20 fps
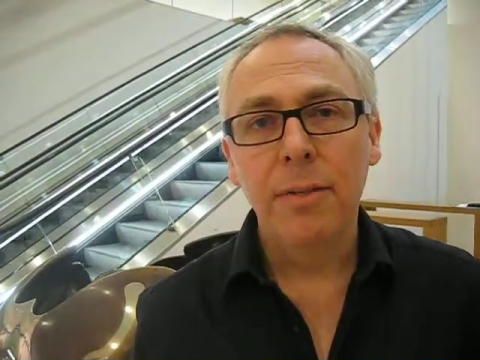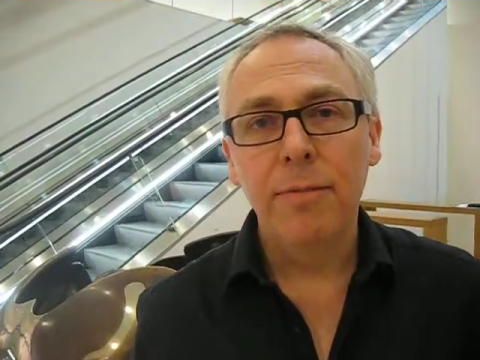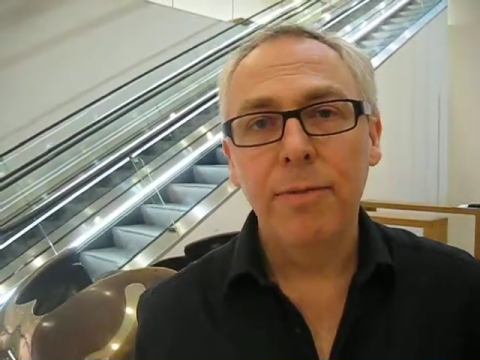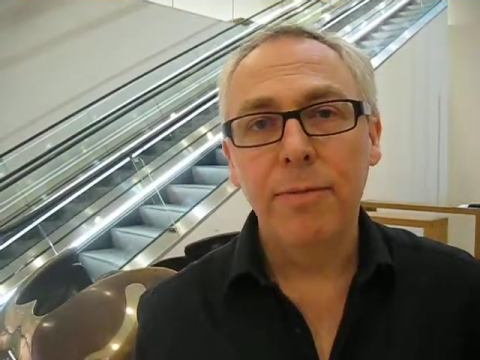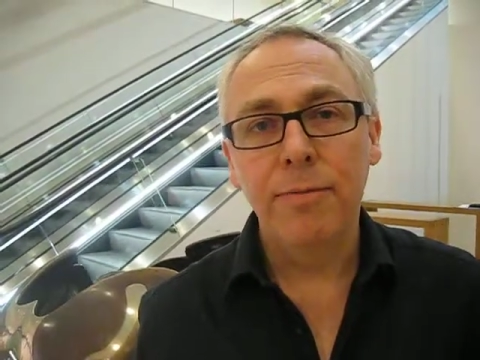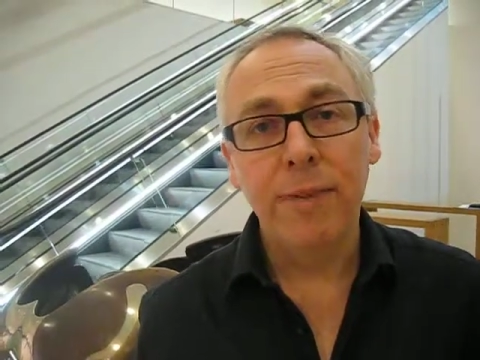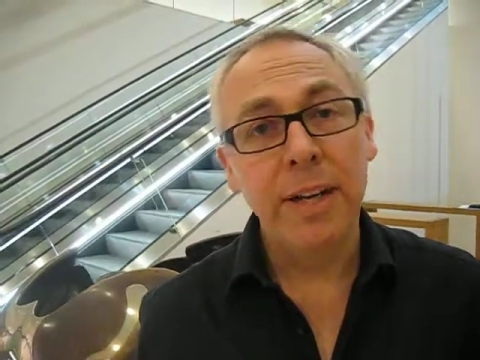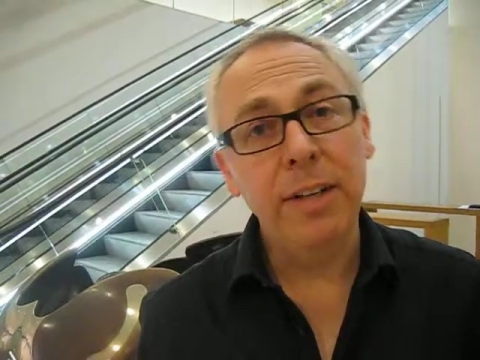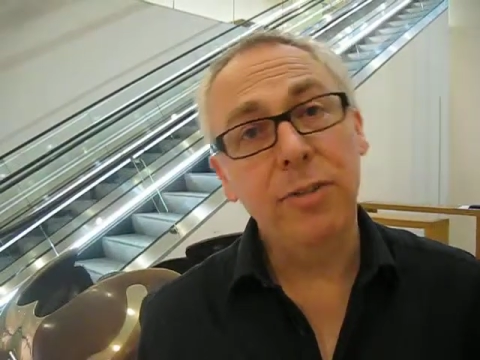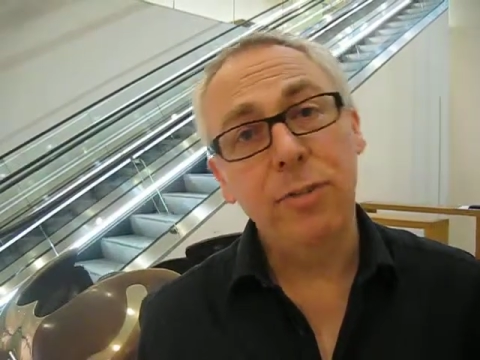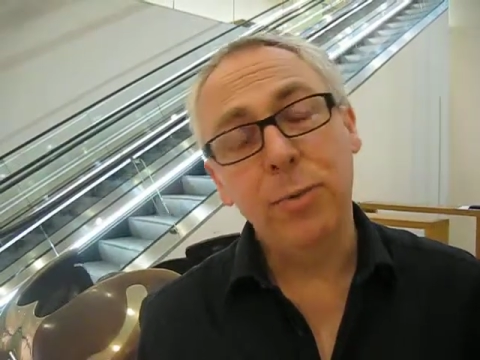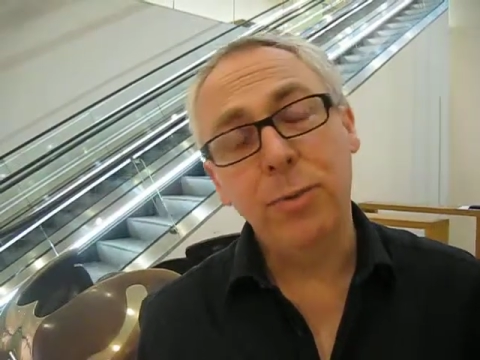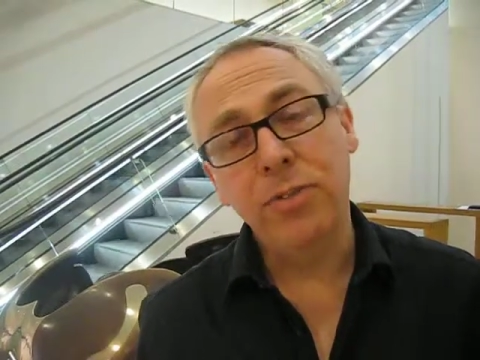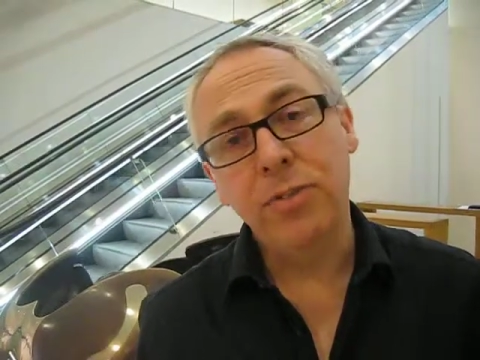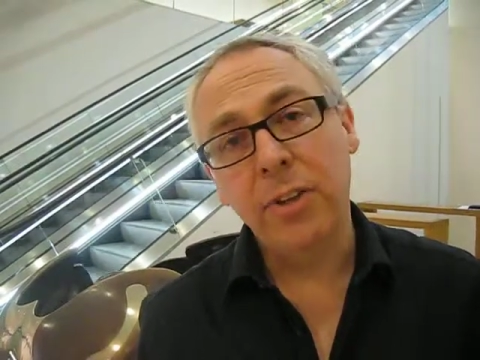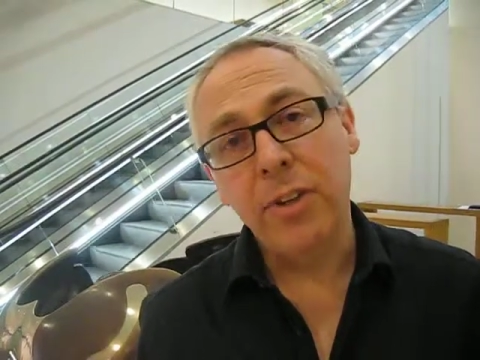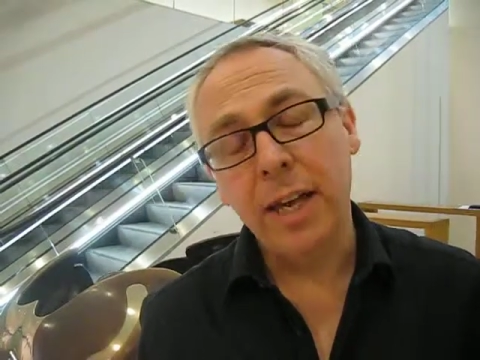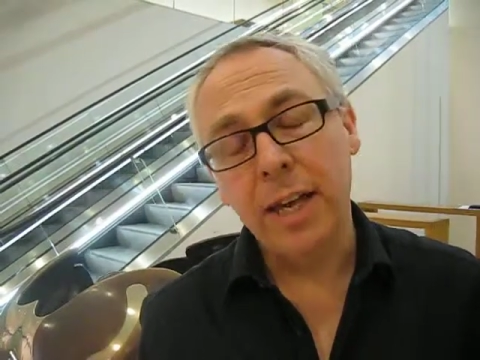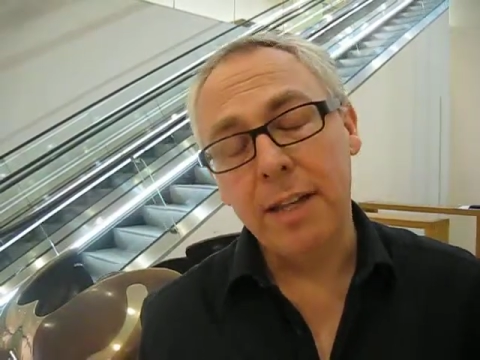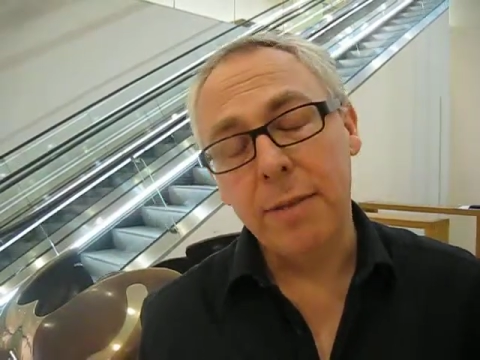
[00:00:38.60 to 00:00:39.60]
Friends
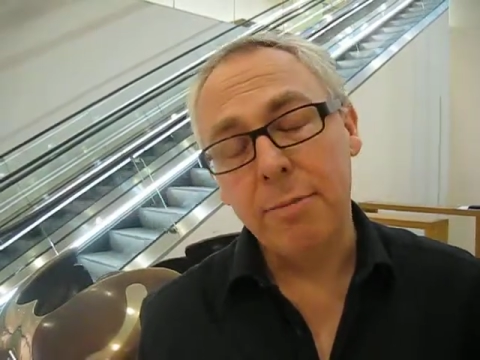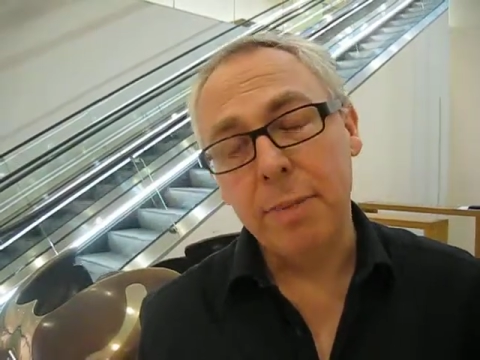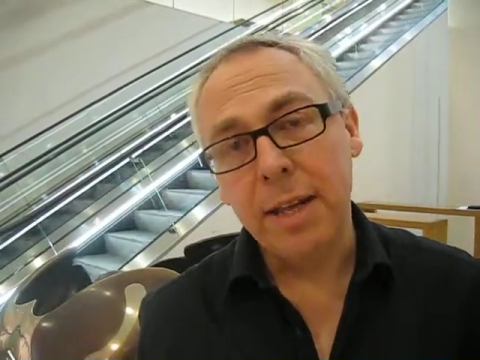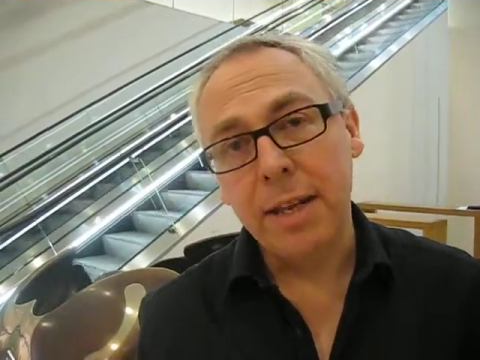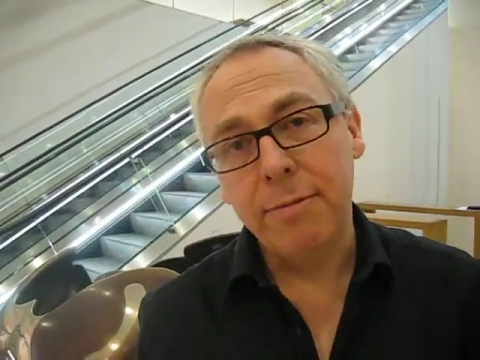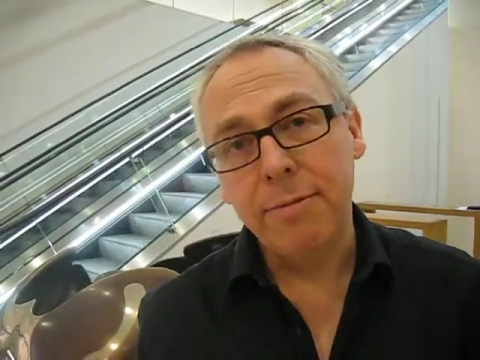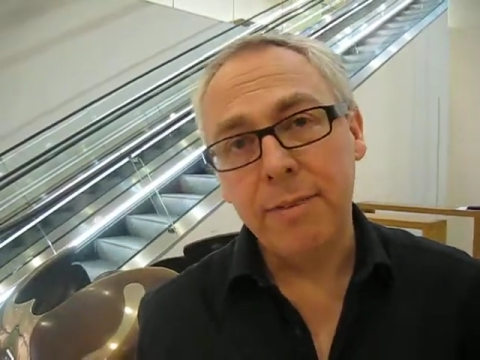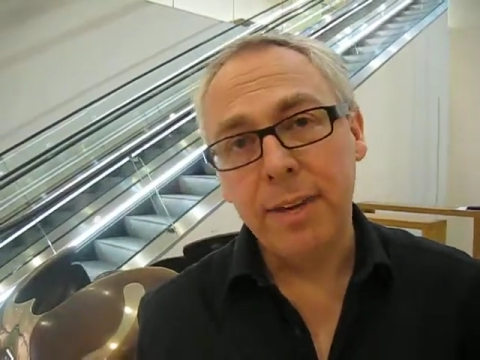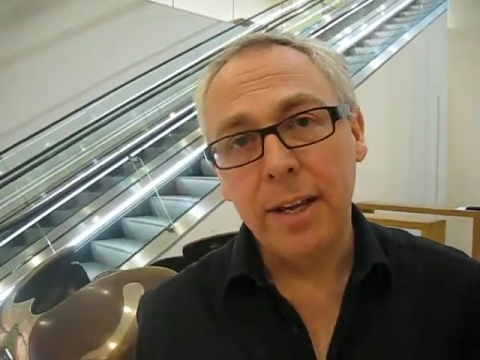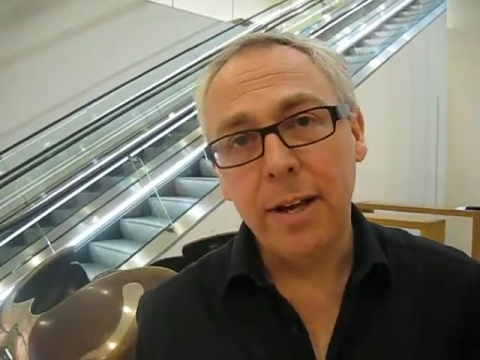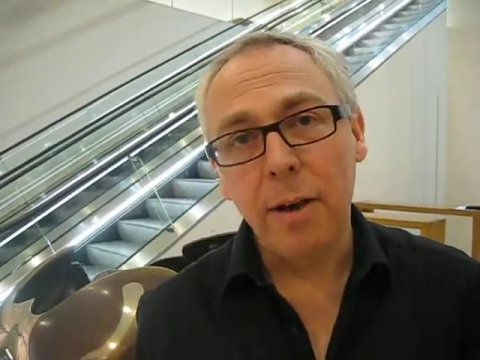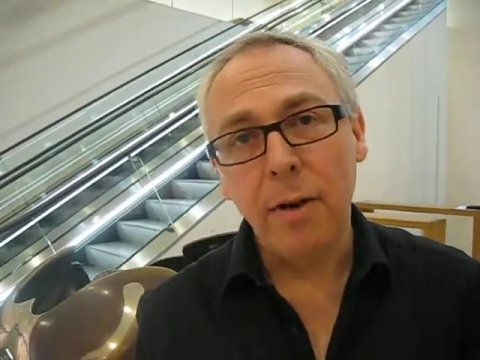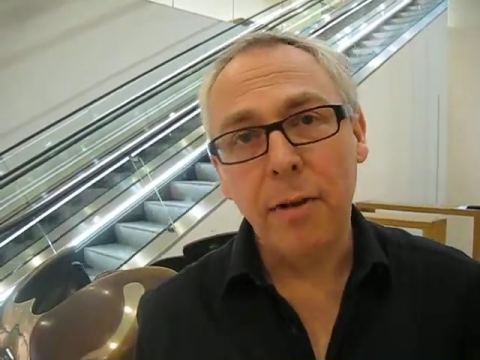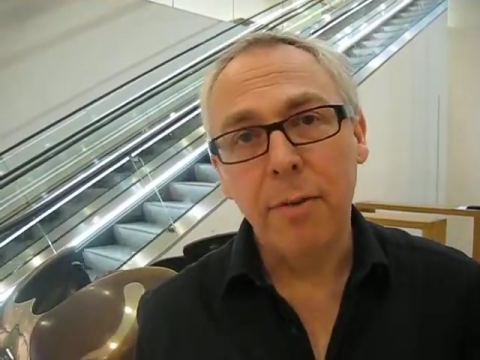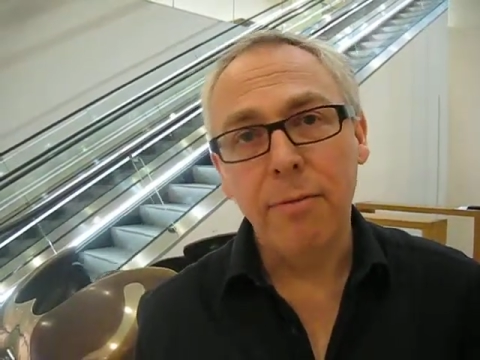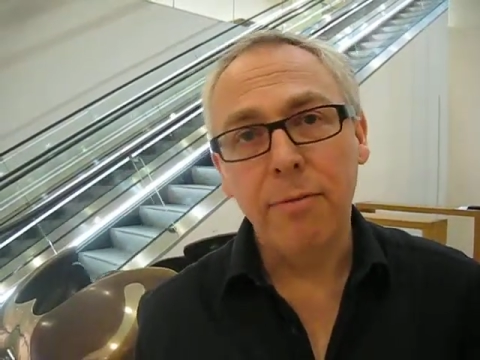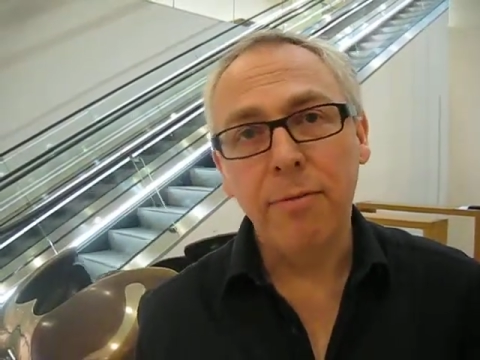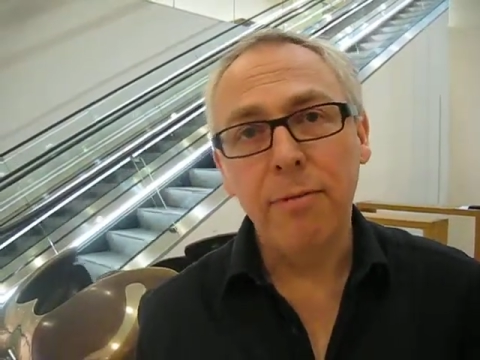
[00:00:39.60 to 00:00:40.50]
also get the benefit of